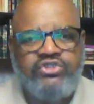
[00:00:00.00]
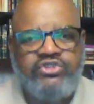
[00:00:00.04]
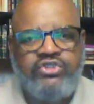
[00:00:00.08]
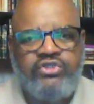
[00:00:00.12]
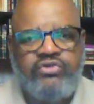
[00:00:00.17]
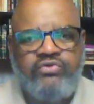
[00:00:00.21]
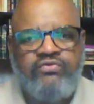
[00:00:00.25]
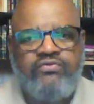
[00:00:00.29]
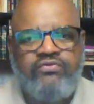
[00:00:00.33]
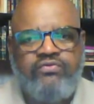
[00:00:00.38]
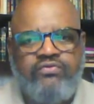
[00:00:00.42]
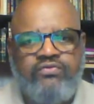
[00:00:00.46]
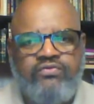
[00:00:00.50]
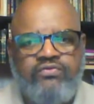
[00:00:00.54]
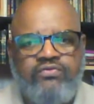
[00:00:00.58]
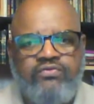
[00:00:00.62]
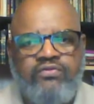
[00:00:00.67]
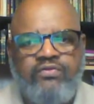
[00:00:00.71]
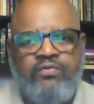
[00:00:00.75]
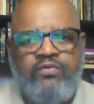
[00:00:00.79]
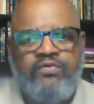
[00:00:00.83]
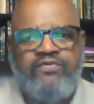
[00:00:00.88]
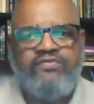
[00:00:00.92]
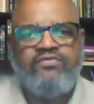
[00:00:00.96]
to you
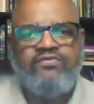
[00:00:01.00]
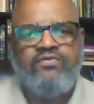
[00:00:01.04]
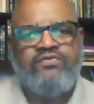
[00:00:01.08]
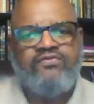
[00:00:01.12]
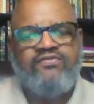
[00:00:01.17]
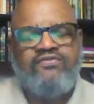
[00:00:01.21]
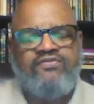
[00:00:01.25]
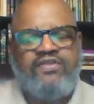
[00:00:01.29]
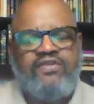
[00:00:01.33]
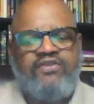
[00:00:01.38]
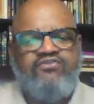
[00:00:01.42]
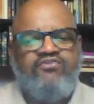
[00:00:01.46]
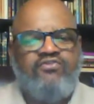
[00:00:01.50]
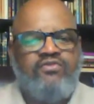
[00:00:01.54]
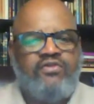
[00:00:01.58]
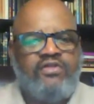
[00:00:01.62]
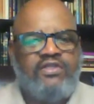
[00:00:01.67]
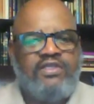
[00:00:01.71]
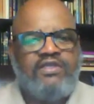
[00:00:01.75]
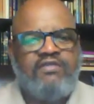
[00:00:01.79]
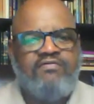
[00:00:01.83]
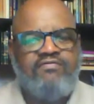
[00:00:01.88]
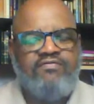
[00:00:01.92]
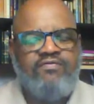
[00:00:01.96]
the resources that
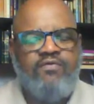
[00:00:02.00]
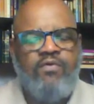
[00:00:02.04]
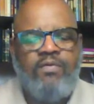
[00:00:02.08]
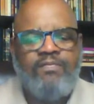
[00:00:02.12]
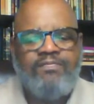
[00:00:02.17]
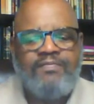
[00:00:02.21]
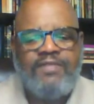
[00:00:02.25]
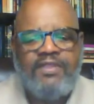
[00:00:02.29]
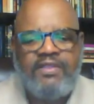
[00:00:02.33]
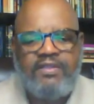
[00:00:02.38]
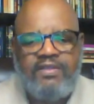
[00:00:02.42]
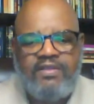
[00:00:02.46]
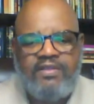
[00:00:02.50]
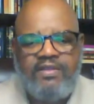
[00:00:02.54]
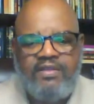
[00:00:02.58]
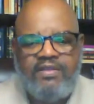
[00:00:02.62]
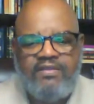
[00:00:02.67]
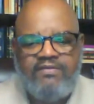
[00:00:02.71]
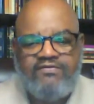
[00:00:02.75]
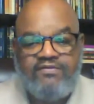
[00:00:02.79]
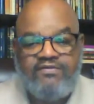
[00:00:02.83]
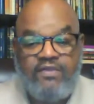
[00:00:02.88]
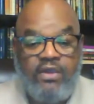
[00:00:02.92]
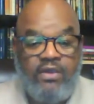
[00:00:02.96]
you're looking for.
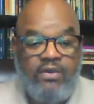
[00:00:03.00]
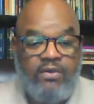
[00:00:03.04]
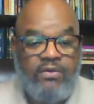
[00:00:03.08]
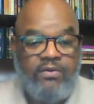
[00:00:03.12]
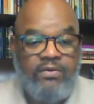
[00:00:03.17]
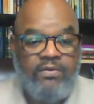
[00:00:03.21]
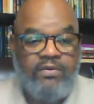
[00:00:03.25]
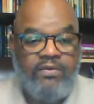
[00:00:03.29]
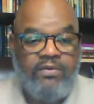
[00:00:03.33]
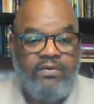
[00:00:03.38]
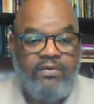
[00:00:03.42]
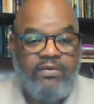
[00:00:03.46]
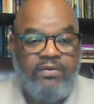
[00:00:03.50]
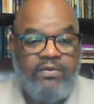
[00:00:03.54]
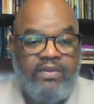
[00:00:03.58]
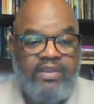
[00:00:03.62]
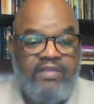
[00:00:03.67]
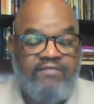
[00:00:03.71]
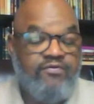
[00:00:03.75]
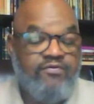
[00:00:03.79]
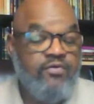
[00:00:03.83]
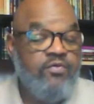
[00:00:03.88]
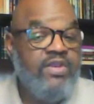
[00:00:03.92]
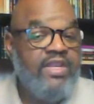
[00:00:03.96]
So
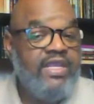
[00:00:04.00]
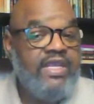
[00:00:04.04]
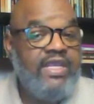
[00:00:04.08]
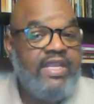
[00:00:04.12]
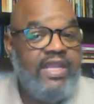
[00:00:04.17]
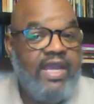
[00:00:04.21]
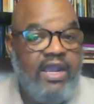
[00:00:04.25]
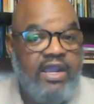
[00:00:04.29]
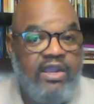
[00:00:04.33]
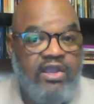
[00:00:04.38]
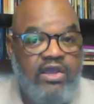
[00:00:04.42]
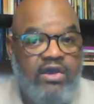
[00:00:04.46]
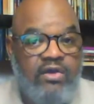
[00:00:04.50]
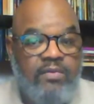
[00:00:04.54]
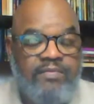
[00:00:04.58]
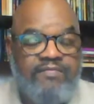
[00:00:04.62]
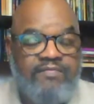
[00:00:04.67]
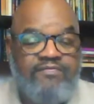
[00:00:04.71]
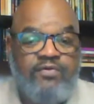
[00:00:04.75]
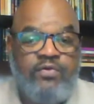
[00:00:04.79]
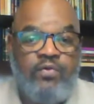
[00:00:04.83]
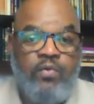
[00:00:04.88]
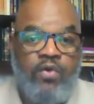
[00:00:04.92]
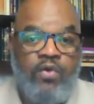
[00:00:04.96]
if you need our
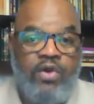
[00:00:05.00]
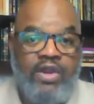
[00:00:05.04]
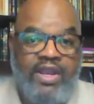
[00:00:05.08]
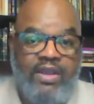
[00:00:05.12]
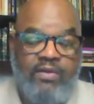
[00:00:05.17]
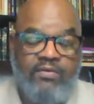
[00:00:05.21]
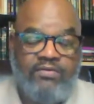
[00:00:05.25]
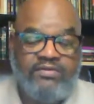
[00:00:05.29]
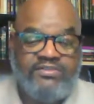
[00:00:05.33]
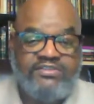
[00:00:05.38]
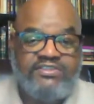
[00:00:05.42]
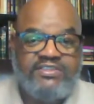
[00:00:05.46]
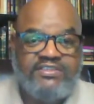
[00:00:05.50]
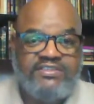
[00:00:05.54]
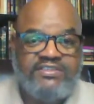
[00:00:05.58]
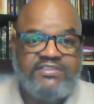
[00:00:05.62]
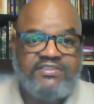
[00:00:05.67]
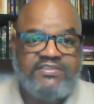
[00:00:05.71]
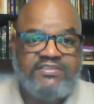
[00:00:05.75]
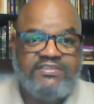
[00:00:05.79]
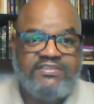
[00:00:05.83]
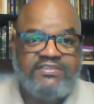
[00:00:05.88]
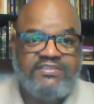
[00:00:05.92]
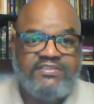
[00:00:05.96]
help, if you want our
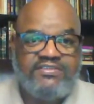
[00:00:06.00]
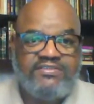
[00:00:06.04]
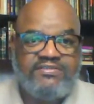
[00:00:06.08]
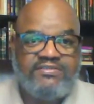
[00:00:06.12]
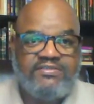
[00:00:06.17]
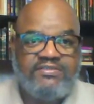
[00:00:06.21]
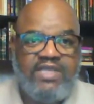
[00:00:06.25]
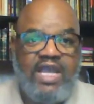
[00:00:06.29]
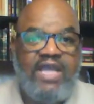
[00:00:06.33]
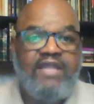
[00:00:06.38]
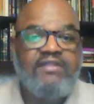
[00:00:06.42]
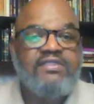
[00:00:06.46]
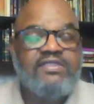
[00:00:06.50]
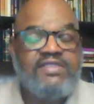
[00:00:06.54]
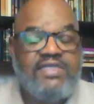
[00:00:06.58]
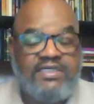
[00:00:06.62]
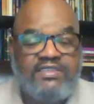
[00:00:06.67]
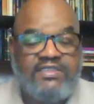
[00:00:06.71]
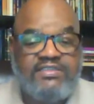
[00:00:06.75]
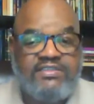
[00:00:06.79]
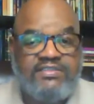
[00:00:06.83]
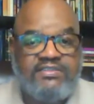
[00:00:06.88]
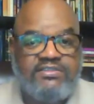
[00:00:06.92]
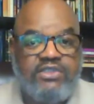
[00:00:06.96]
assistance,
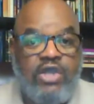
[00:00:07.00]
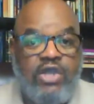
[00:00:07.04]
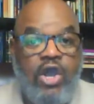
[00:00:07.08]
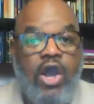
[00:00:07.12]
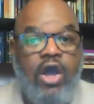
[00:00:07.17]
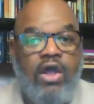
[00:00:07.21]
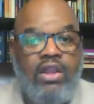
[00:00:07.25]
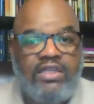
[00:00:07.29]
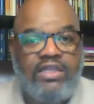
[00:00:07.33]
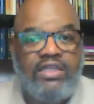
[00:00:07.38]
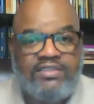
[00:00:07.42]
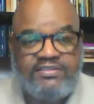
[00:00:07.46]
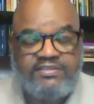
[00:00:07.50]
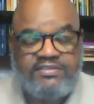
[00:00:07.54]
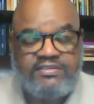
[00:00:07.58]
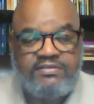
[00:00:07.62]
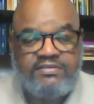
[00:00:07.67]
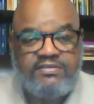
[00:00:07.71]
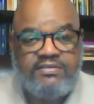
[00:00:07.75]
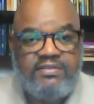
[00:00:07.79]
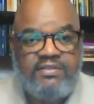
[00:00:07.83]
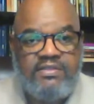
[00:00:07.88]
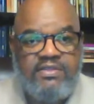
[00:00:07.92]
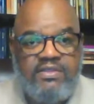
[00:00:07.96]
contact us, call
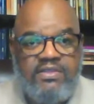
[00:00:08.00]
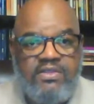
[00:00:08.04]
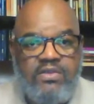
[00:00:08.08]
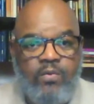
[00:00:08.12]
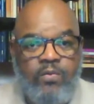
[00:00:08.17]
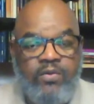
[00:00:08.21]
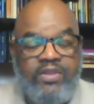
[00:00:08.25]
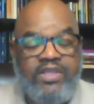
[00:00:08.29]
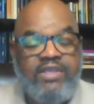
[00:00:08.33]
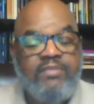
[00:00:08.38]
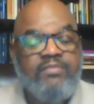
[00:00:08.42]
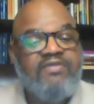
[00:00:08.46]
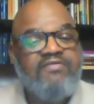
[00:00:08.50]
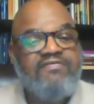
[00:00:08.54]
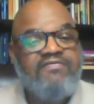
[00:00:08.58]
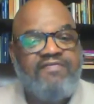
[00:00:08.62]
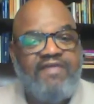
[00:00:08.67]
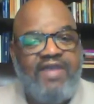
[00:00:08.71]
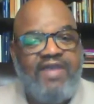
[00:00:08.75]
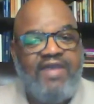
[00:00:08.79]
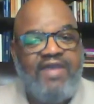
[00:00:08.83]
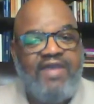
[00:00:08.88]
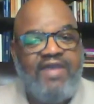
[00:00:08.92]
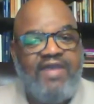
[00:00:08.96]
us. We
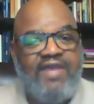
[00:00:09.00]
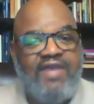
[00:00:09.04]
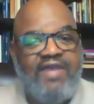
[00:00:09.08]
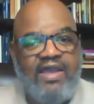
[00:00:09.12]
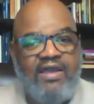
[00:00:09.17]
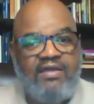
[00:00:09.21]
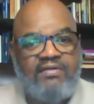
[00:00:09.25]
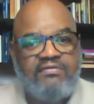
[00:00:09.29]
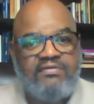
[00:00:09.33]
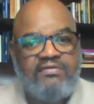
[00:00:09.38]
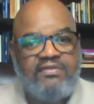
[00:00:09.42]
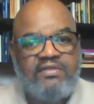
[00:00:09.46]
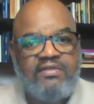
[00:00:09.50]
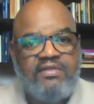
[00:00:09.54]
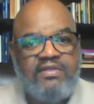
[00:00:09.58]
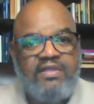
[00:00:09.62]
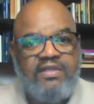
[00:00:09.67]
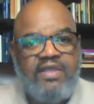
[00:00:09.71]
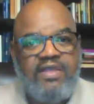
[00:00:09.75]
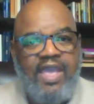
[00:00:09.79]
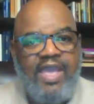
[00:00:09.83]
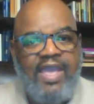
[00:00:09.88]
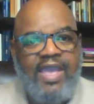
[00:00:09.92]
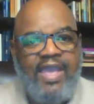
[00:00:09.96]
can be found
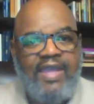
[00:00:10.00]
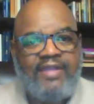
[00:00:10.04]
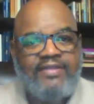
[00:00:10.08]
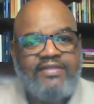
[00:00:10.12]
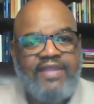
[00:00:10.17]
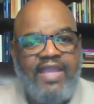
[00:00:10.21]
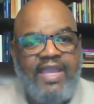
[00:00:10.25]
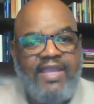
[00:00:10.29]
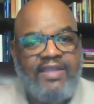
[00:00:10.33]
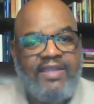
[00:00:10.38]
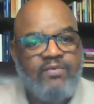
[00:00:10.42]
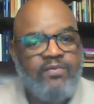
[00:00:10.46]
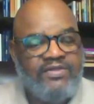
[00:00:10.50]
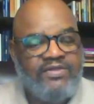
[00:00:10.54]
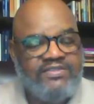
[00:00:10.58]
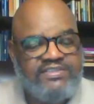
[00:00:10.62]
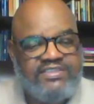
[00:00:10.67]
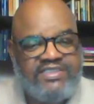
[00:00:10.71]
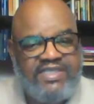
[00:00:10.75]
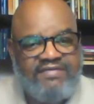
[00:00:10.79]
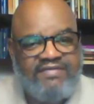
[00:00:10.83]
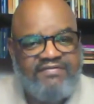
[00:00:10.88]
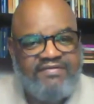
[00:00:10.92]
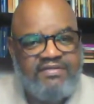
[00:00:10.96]
at
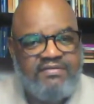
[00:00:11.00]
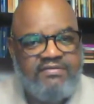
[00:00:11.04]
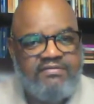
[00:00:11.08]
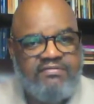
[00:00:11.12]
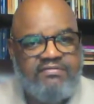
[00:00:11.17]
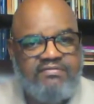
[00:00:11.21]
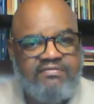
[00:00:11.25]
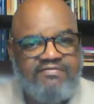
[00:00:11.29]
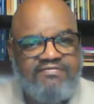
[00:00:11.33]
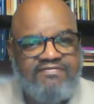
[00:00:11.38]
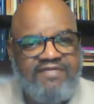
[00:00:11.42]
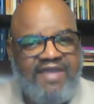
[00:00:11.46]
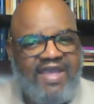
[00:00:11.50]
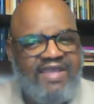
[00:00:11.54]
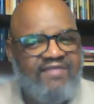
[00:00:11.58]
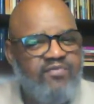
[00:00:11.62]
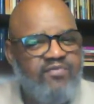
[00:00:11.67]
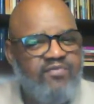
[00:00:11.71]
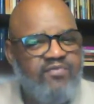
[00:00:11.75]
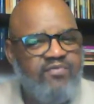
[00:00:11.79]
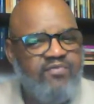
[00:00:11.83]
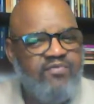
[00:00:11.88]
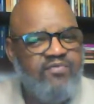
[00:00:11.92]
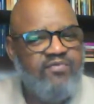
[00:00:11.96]

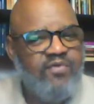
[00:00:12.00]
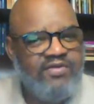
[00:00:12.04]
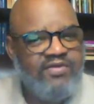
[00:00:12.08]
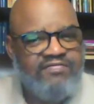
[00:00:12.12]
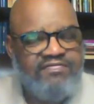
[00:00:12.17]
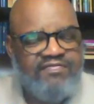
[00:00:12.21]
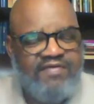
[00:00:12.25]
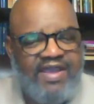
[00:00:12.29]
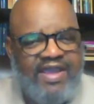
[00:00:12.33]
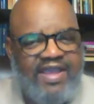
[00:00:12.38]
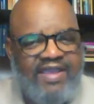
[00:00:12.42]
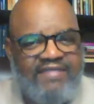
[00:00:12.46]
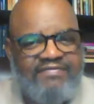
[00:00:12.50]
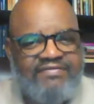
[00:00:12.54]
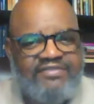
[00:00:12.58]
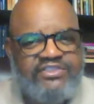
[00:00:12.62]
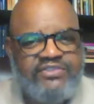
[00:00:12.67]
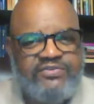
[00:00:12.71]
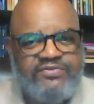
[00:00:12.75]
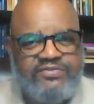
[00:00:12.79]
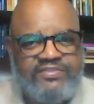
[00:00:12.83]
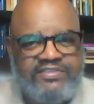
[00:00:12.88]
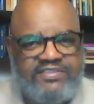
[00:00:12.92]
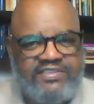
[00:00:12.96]

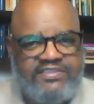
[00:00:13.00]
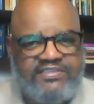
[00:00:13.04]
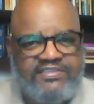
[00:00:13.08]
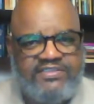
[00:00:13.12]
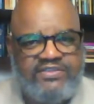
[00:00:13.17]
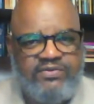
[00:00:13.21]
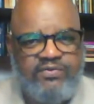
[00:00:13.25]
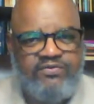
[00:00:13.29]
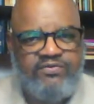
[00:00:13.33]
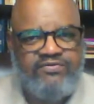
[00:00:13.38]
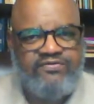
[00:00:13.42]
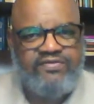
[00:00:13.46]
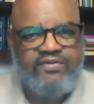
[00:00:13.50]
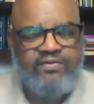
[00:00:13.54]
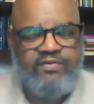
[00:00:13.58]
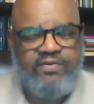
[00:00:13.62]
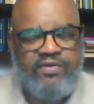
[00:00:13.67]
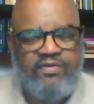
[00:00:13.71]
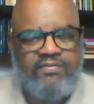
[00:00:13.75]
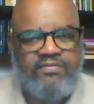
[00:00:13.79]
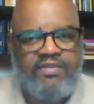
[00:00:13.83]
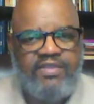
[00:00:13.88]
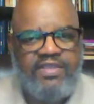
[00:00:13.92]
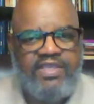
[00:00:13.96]

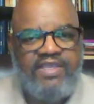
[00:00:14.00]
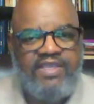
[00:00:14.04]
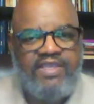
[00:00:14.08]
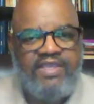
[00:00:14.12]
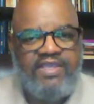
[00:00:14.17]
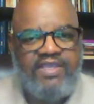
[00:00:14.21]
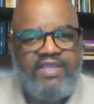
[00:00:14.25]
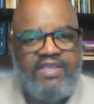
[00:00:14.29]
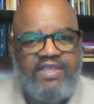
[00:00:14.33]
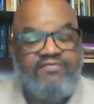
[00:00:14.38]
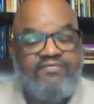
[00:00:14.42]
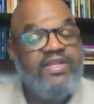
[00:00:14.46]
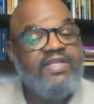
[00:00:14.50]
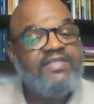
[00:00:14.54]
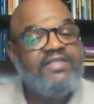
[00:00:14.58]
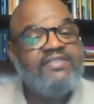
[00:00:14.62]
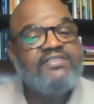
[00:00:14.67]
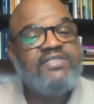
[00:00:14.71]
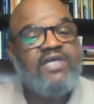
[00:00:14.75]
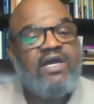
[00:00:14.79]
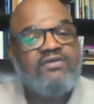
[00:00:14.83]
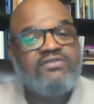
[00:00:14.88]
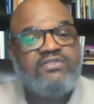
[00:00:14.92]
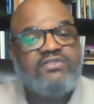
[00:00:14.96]
817-515-2600. If you need
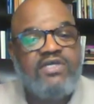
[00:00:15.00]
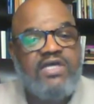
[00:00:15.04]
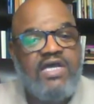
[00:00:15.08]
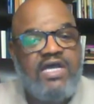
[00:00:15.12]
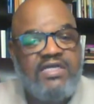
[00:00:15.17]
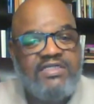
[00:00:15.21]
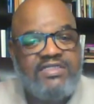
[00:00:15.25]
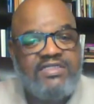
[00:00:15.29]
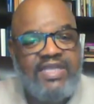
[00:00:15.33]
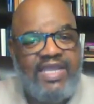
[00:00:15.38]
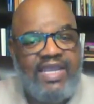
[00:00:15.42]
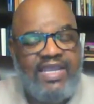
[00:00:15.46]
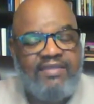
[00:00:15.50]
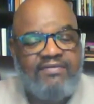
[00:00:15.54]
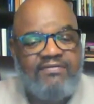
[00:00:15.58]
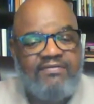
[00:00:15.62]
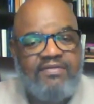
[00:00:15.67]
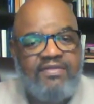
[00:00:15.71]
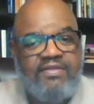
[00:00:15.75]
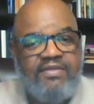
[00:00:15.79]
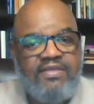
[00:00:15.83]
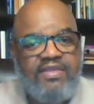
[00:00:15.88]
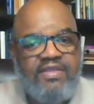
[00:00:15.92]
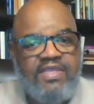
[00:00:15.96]
to talk to Hung
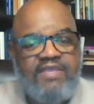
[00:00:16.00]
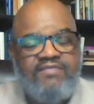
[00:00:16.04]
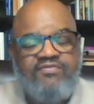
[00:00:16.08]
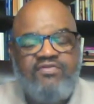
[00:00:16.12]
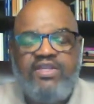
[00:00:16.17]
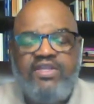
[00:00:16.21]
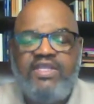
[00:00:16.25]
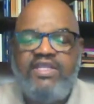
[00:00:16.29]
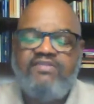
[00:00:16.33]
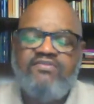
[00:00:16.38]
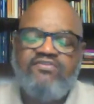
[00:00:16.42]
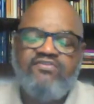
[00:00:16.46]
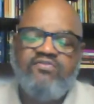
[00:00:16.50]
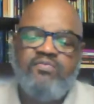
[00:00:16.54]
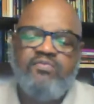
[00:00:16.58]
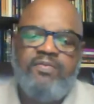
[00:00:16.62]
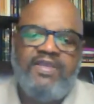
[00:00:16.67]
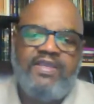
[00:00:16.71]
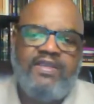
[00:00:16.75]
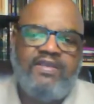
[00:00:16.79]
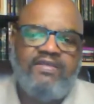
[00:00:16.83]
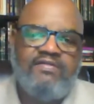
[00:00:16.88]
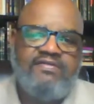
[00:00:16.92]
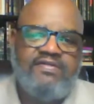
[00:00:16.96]
Dang, if you need to
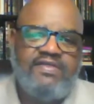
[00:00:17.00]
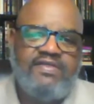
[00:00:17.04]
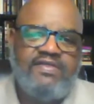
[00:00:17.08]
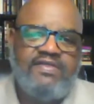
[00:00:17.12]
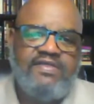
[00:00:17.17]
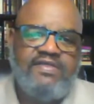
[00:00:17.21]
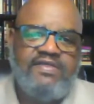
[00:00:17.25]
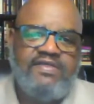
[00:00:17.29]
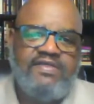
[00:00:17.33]
speak